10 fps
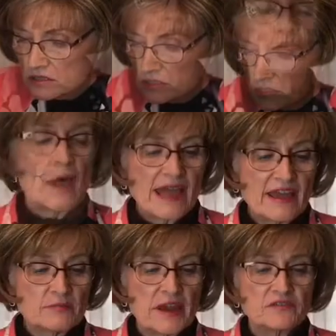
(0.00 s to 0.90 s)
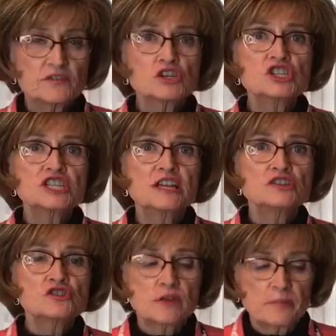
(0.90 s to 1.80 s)
So I have my first jean
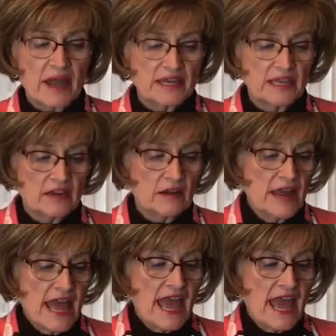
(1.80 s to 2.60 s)
strip on here,